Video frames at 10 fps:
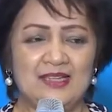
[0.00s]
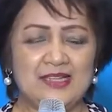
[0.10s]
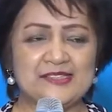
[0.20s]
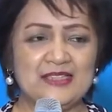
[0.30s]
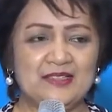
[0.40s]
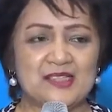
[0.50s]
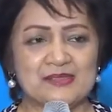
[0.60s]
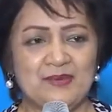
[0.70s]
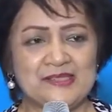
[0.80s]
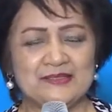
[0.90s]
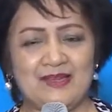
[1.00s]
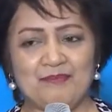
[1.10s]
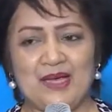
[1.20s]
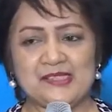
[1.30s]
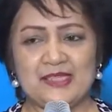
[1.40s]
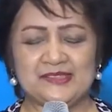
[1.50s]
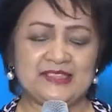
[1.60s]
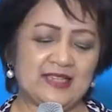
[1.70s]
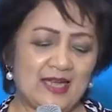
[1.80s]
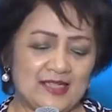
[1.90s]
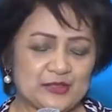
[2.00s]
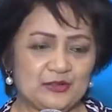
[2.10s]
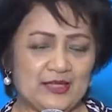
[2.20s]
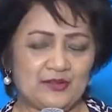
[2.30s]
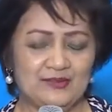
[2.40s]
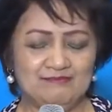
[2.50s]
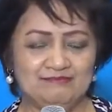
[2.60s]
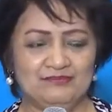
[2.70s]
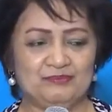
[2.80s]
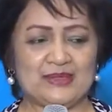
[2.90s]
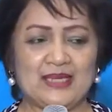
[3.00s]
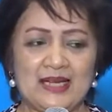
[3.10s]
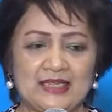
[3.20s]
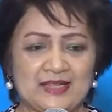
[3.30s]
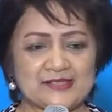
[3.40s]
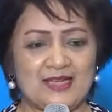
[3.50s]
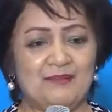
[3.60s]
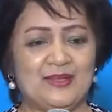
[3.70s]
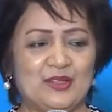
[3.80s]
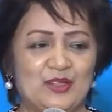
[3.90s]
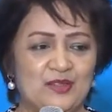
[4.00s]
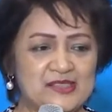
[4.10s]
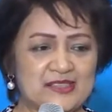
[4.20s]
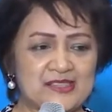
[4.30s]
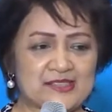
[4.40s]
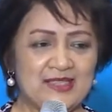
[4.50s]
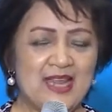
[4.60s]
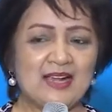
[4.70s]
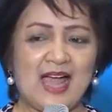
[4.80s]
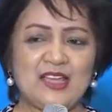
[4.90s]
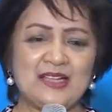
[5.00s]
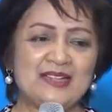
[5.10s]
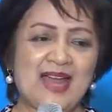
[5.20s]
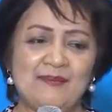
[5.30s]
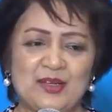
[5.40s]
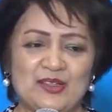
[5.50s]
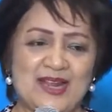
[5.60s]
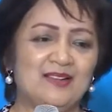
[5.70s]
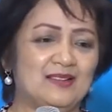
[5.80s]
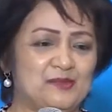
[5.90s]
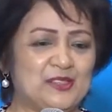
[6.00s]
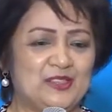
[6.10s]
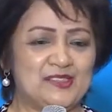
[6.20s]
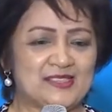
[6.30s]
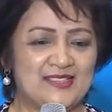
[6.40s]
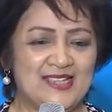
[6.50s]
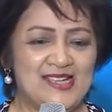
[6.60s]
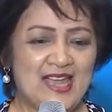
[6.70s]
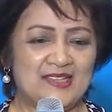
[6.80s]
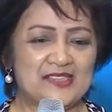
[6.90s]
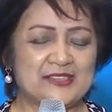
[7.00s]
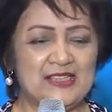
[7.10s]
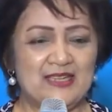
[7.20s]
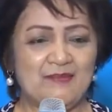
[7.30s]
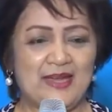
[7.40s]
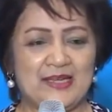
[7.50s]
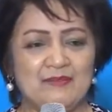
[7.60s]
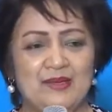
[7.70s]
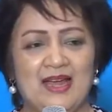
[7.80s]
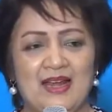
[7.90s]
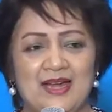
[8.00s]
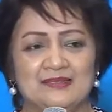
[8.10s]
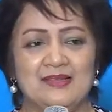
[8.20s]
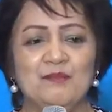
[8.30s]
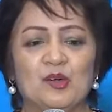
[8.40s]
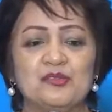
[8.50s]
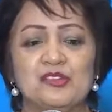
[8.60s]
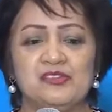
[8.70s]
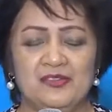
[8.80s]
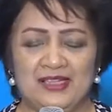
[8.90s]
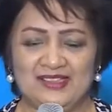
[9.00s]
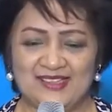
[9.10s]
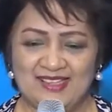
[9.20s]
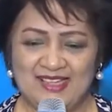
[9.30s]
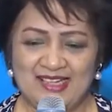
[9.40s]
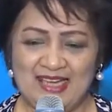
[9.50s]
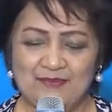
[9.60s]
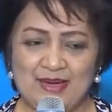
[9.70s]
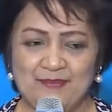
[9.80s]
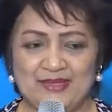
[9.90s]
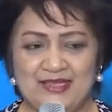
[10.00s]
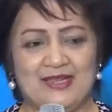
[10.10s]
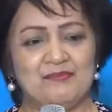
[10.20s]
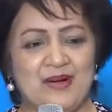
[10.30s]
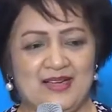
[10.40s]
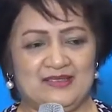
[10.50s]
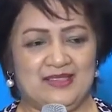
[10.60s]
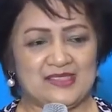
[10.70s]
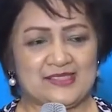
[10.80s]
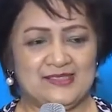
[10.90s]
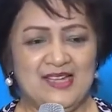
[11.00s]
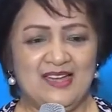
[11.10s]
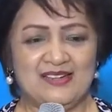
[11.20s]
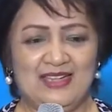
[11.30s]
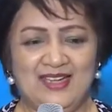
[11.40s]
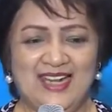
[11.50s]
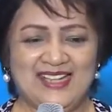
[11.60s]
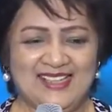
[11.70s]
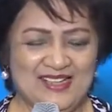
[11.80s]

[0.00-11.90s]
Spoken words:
easily dismissing the patient, sige, sulat, padala kita sa hematologist. Ngayon, ang dami ko ng options, and it's really making me a lot more fulfilled in my medical practice. Really.